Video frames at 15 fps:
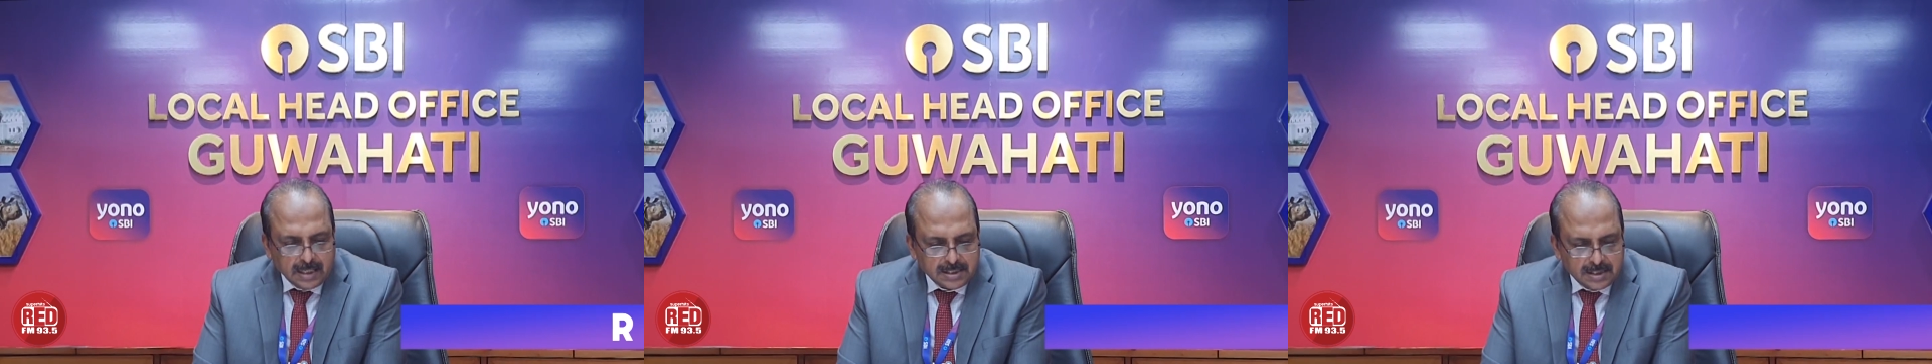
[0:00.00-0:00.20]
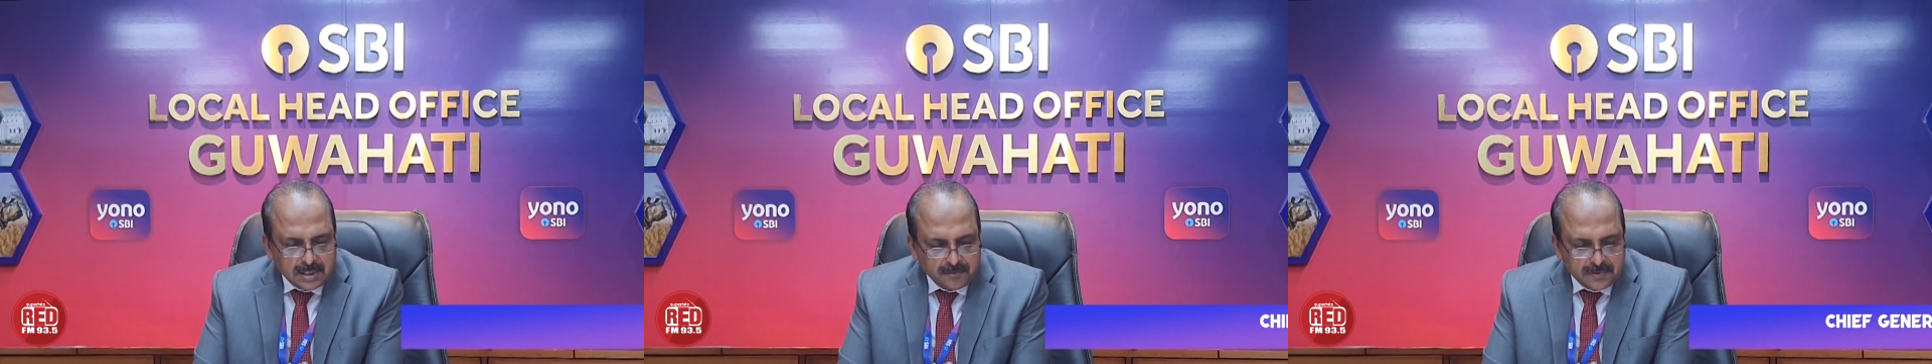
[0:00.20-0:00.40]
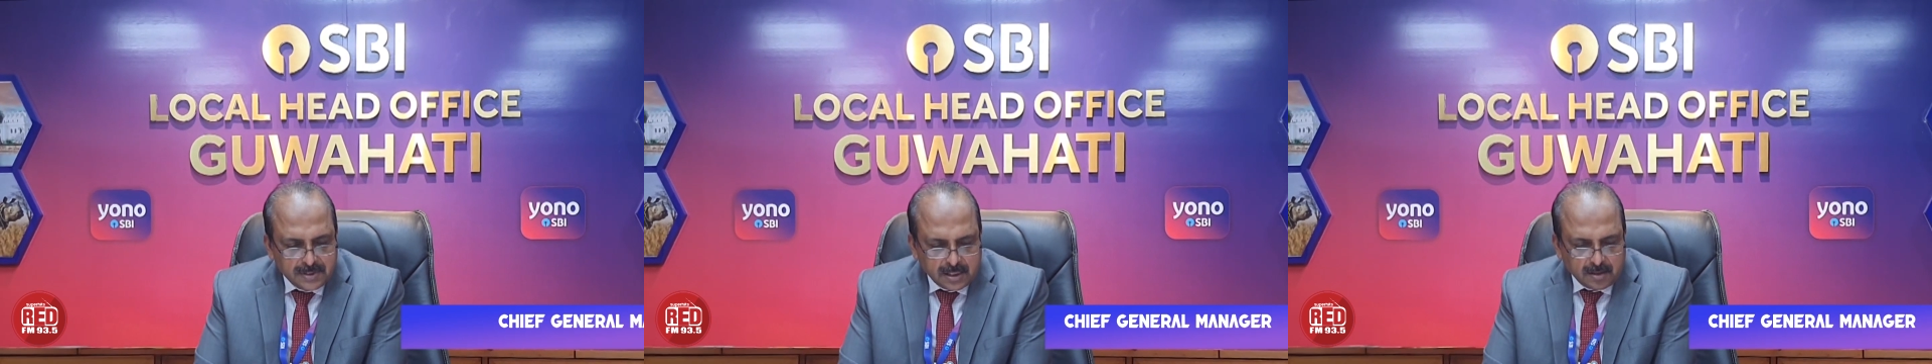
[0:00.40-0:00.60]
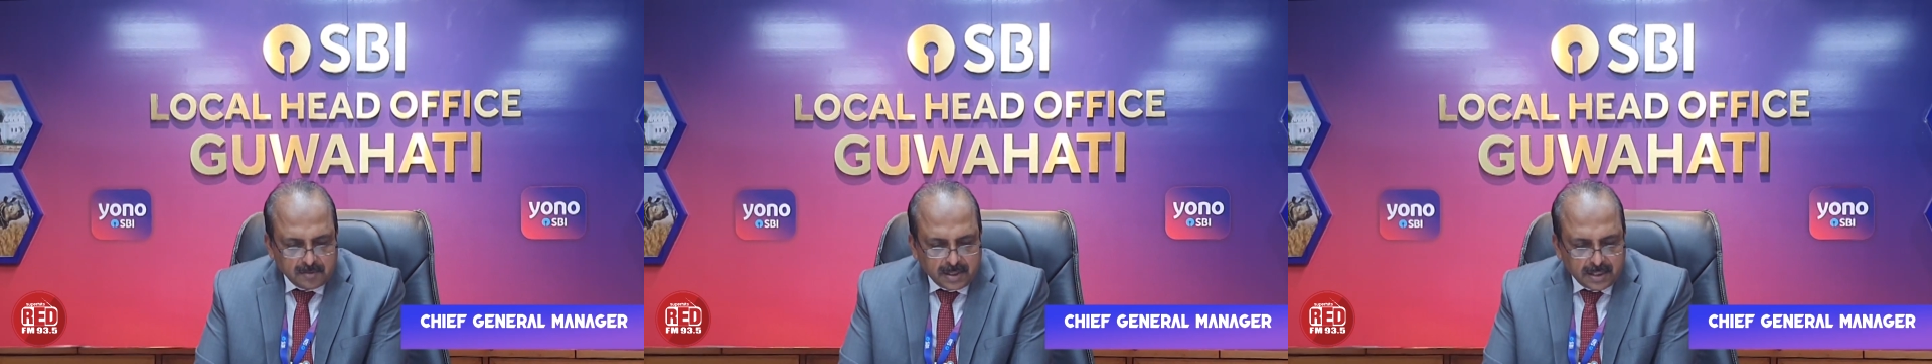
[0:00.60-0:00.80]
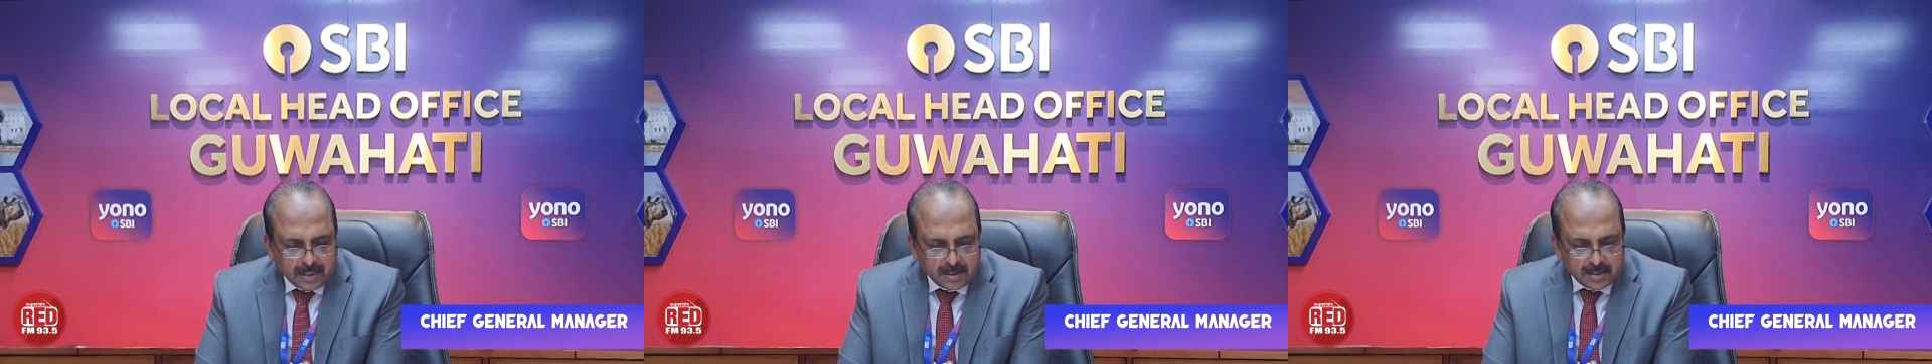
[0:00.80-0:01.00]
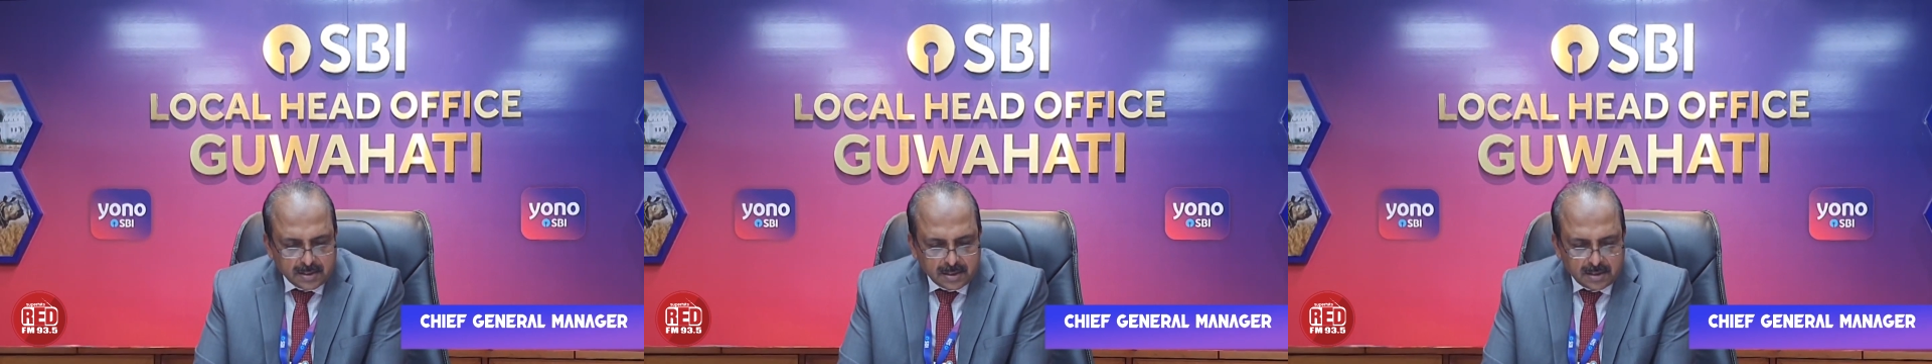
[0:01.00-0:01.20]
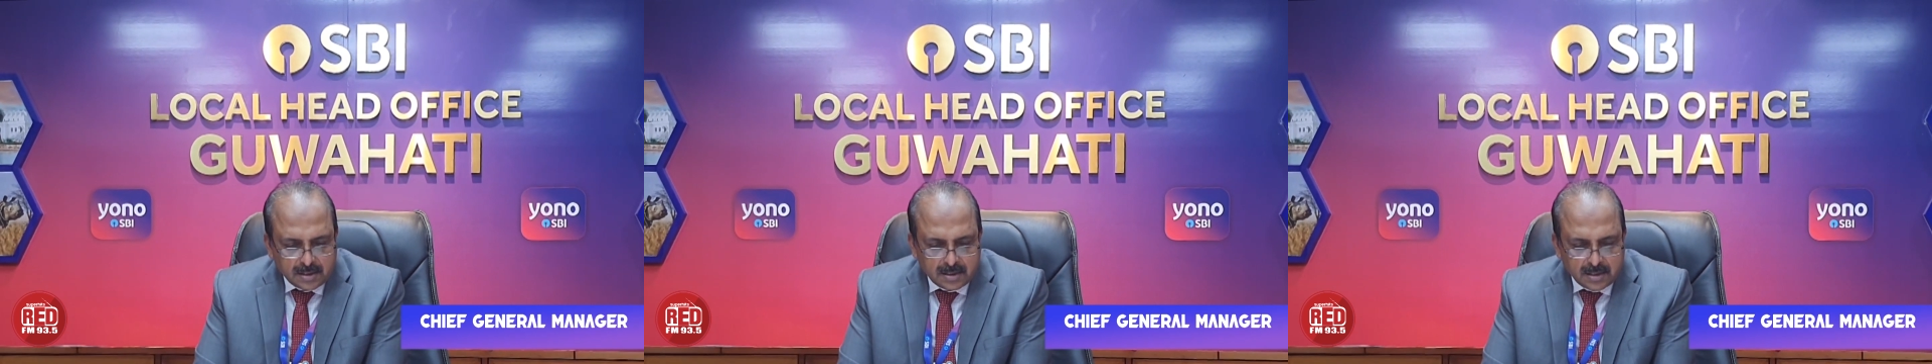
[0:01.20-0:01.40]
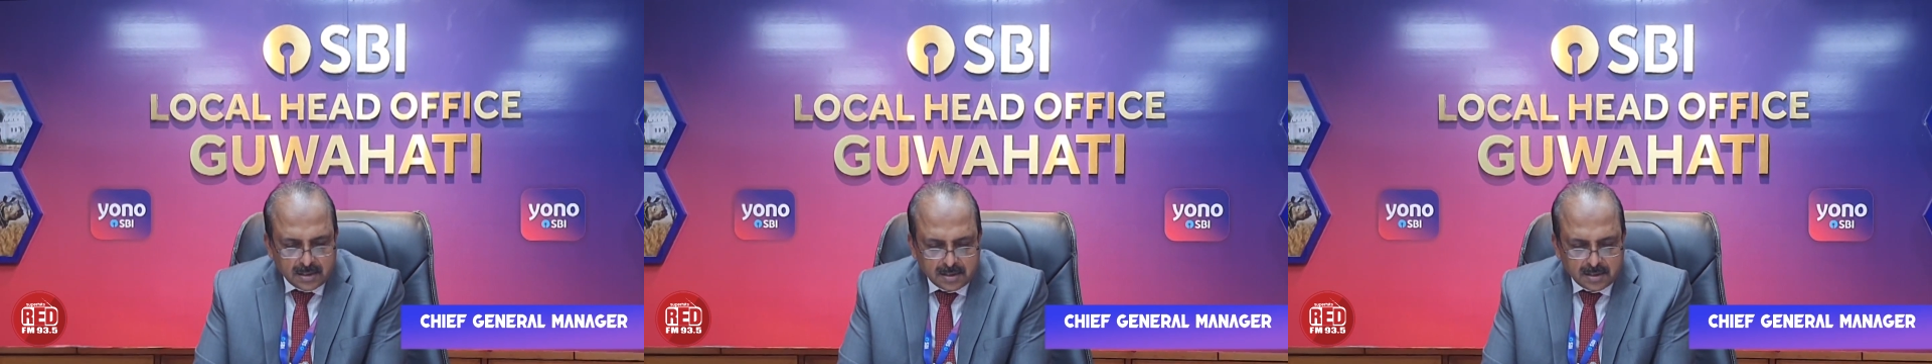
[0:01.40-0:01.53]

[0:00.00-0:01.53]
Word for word: Chief General Manager,